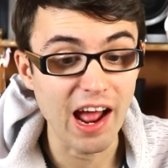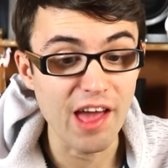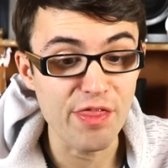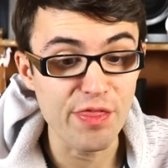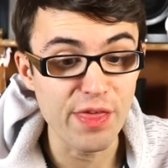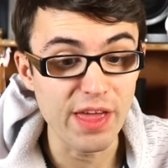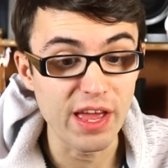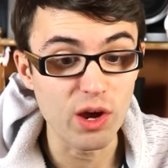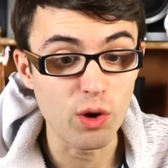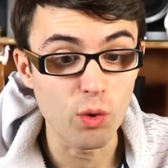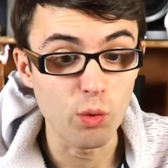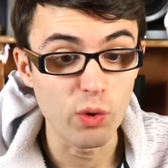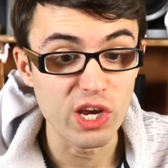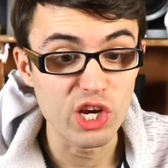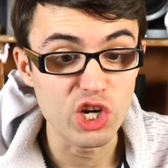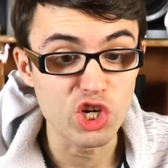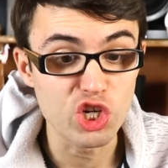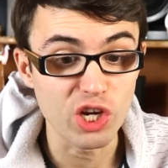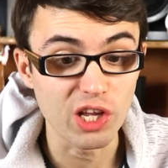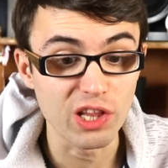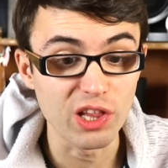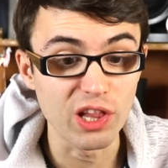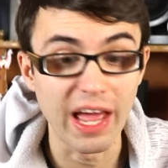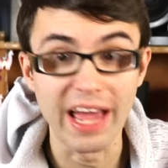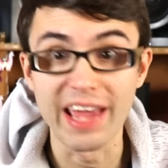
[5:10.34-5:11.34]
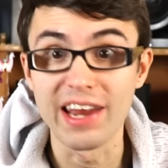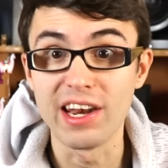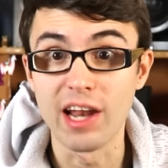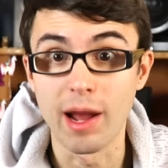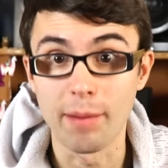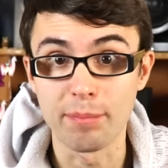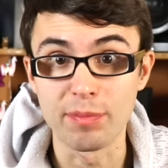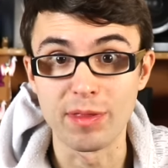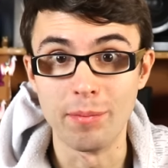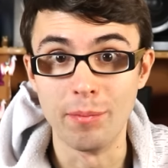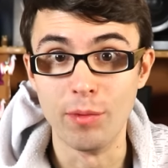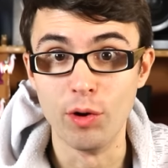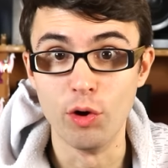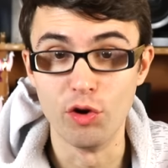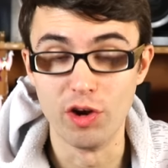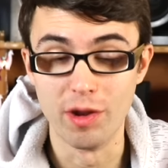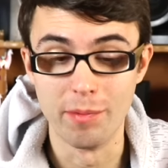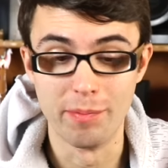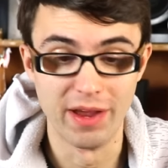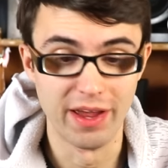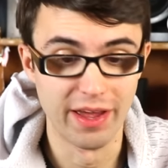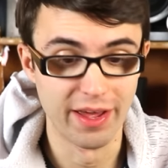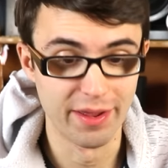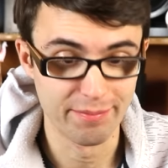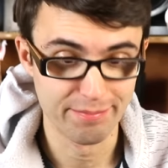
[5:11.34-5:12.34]
I think we should lighten up the mood a
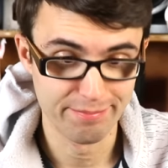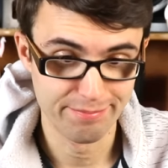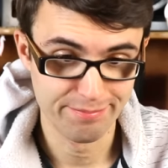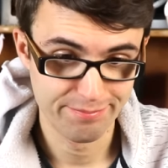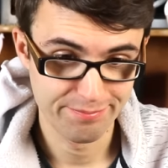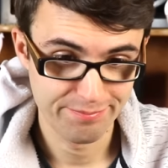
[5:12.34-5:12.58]
bit.